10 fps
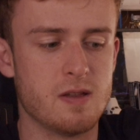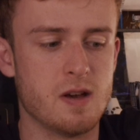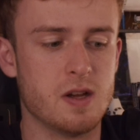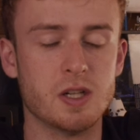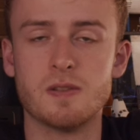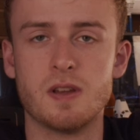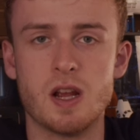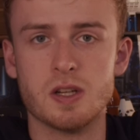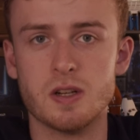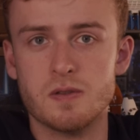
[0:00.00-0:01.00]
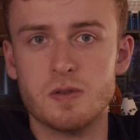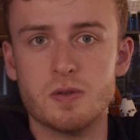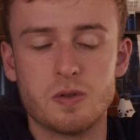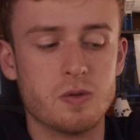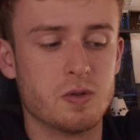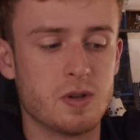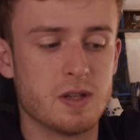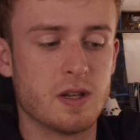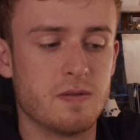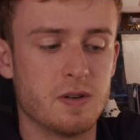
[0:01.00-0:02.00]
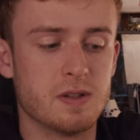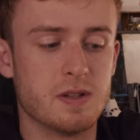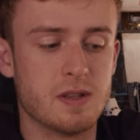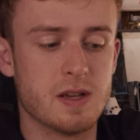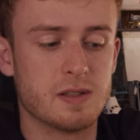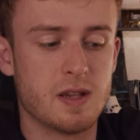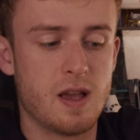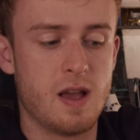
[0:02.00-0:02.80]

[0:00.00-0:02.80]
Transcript: the justification of Google Translate versus this,